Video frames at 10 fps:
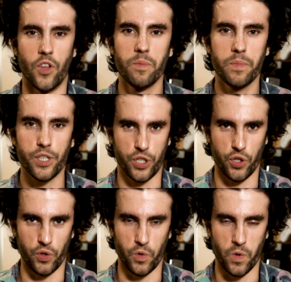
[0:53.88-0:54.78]
Number
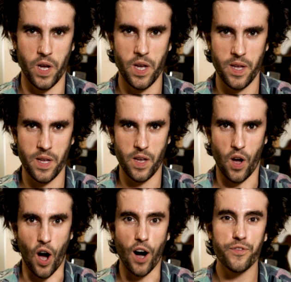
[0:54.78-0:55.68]
2.
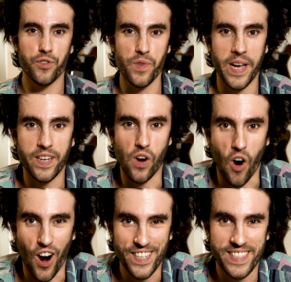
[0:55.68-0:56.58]
Offering
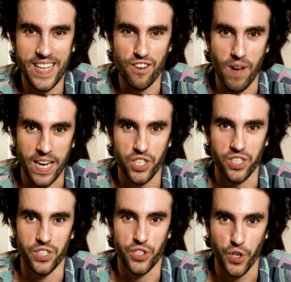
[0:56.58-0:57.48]
art
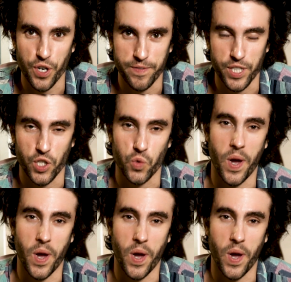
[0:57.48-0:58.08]
direction services,